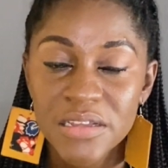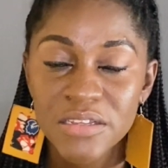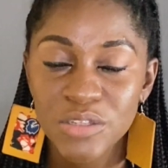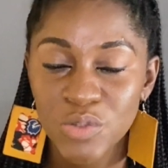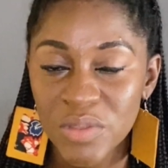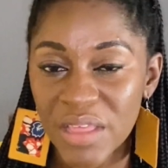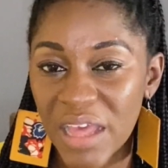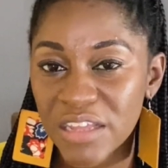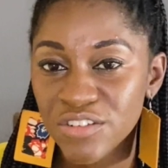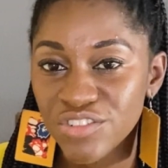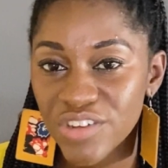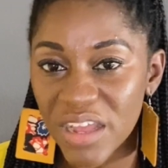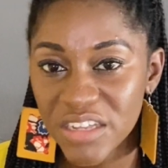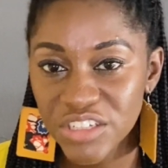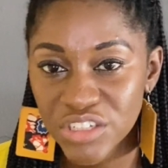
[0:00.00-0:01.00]
So there are
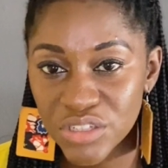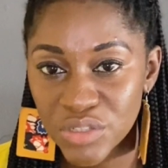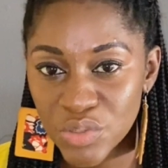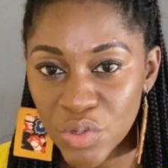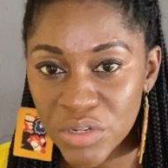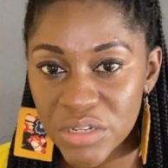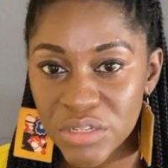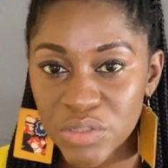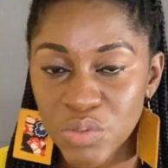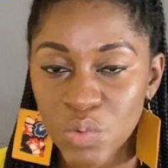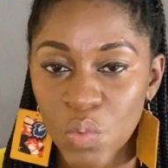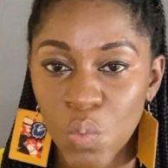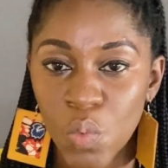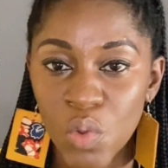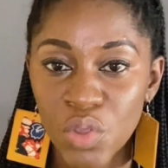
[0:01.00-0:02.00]
instructions on it. So
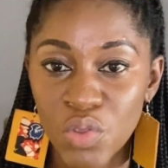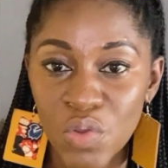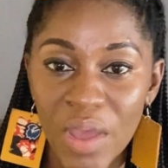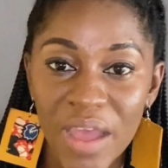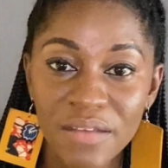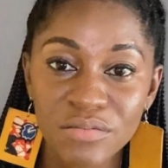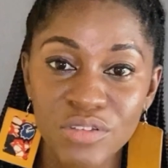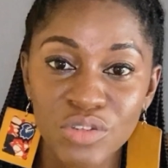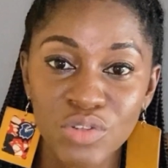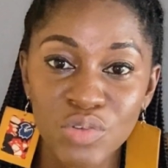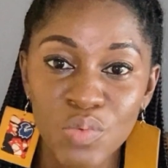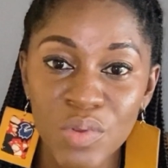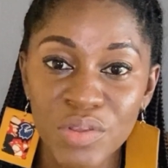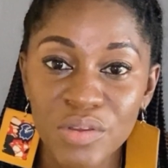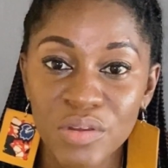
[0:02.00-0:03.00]
what you have to do
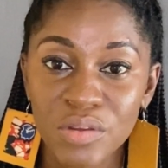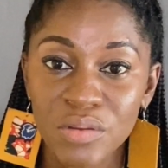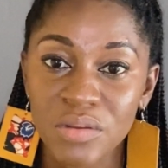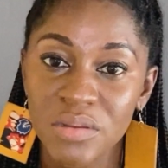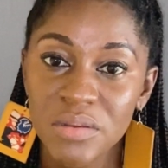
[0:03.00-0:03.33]
when you're